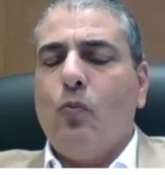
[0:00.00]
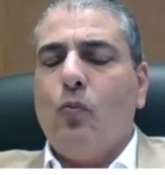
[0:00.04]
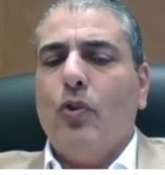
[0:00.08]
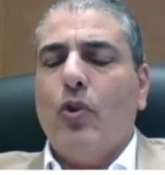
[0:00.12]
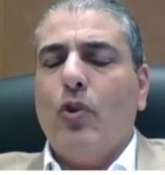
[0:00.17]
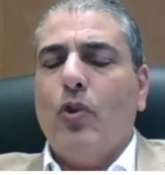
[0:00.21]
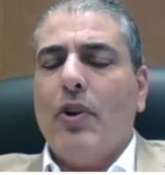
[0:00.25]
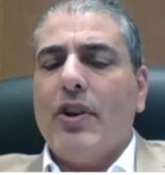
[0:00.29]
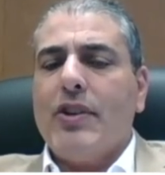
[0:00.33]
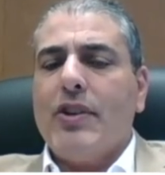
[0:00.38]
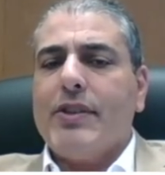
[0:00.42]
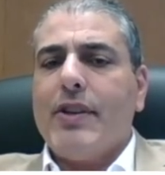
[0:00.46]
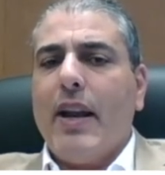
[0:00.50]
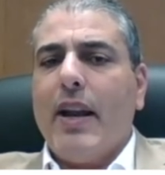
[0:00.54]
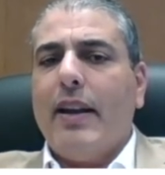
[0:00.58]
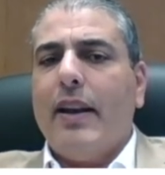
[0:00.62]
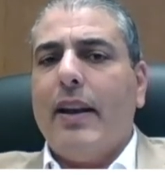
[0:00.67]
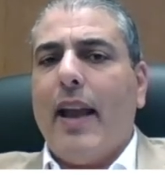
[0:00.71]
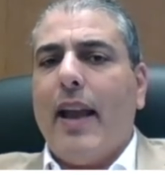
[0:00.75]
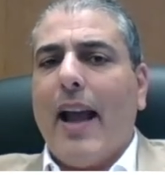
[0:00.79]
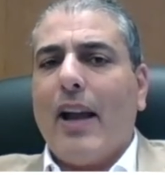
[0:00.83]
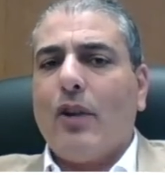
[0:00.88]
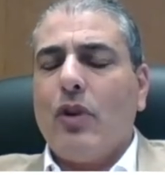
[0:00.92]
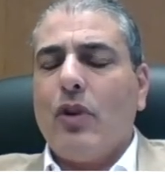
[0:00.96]

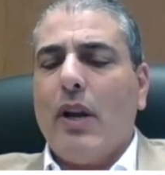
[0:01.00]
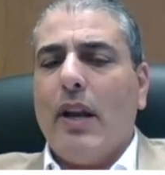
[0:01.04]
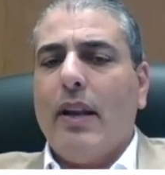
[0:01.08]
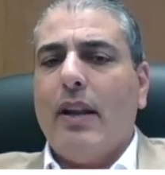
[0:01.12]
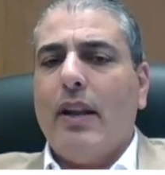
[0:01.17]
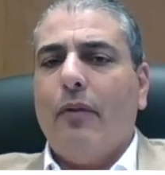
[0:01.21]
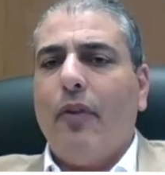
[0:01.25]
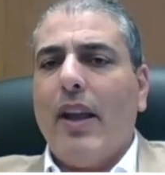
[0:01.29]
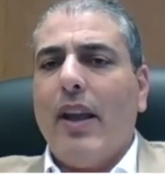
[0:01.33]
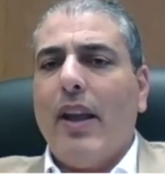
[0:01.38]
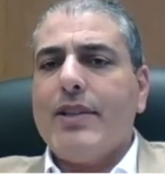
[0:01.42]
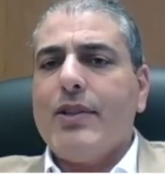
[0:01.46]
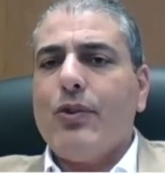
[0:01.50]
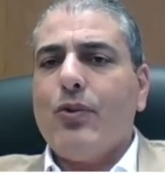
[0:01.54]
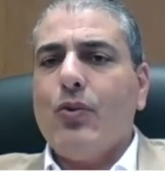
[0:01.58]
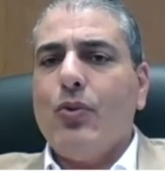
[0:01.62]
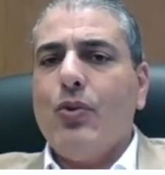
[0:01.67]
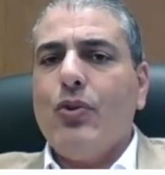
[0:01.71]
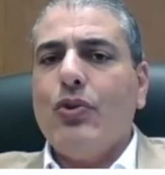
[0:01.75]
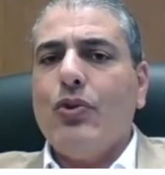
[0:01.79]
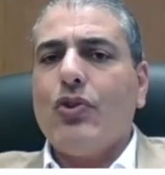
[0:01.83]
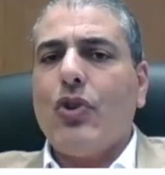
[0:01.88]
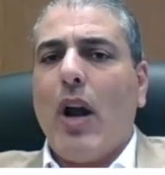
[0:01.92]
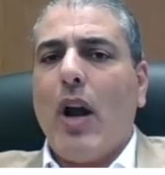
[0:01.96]
demonstrated actually in the phase
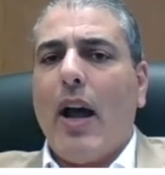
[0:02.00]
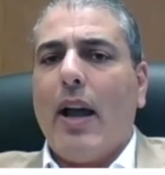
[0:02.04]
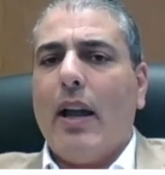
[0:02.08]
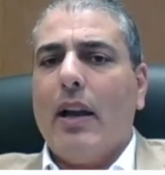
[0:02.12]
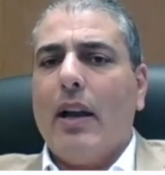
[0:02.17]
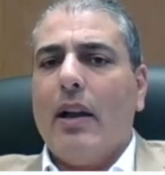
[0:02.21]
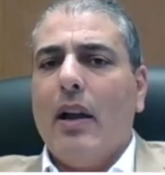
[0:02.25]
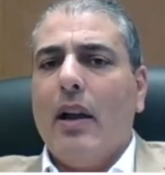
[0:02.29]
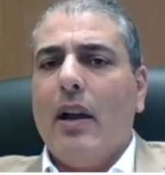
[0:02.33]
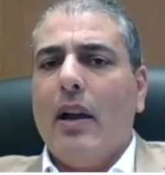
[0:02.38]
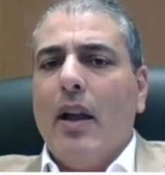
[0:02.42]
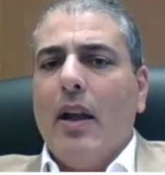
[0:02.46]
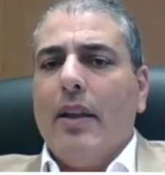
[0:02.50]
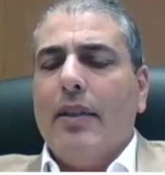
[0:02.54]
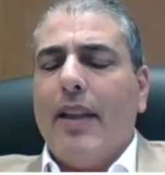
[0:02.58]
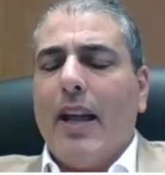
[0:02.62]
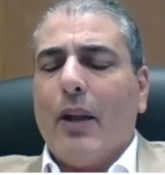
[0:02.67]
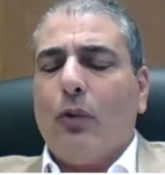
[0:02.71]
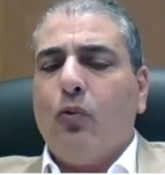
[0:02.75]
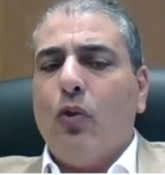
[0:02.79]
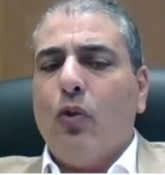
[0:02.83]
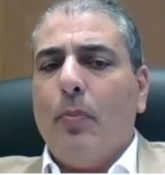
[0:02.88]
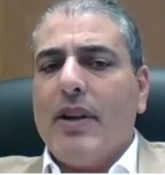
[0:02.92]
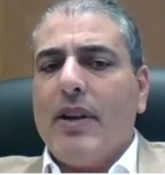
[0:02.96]
2 trial
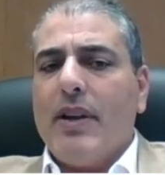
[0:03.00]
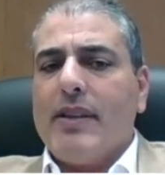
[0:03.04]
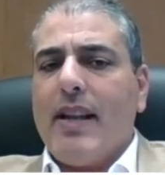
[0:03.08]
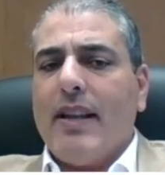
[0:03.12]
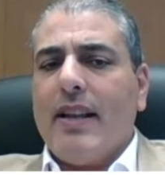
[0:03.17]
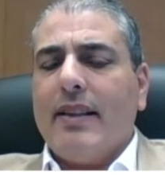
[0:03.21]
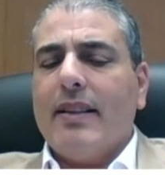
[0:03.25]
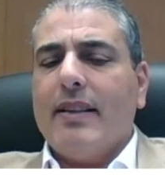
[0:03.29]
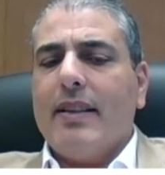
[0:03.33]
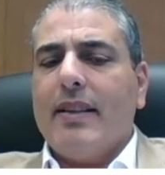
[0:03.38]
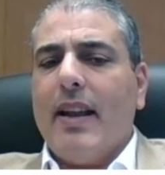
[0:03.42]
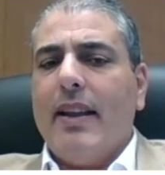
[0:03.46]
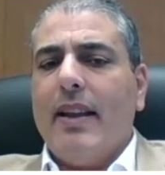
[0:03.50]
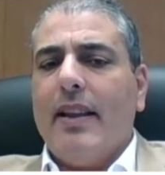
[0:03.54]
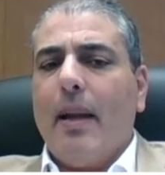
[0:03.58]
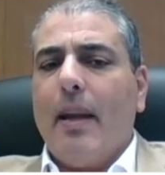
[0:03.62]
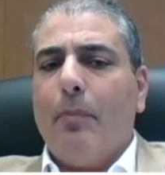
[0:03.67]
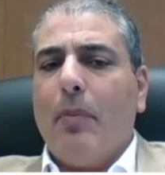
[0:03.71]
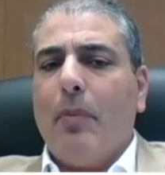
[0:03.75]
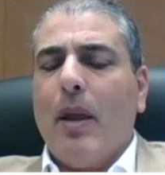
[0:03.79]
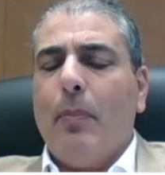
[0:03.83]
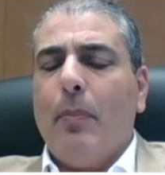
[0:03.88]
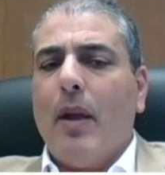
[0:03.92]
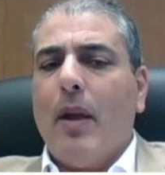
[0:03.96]
that we presented in the
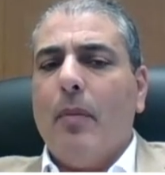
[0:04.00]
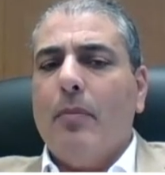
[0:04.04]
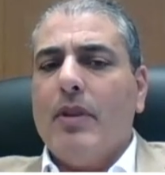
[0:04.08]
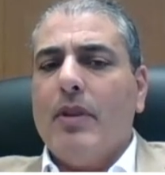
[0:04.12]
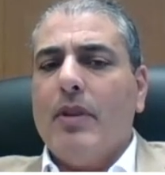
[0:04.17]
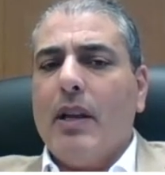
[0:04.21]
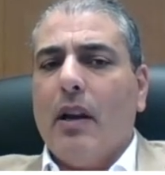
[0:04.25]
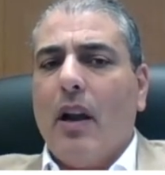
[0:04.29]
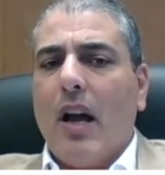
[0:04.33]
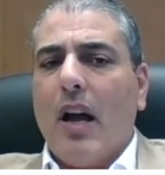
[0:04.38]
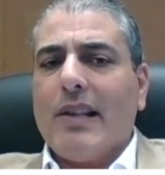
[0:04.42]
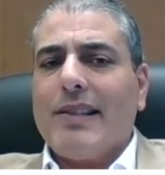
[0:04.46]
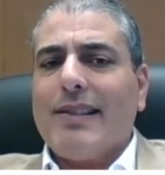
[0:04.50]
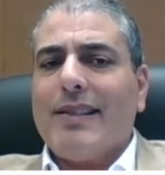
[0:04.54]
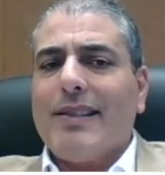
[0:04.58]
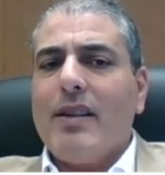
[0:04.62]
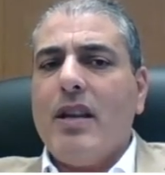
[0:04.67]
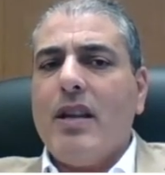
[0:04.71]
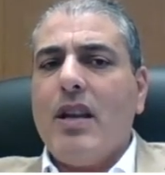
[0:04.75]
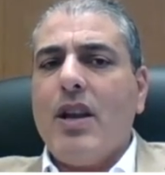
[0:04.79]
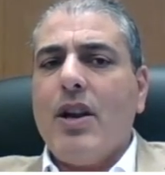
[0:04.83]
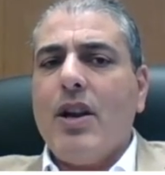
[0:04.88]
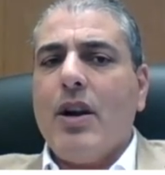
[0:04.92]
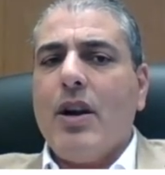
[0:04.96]
PPMD last
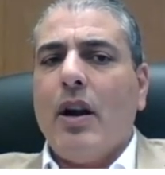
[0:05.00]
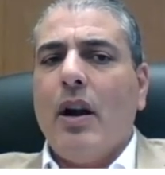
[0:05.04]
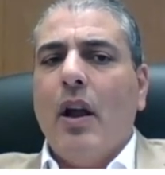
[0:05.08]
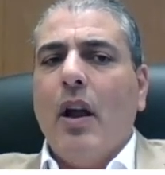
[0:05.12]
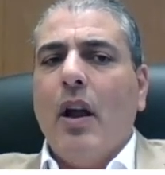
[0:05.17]
year,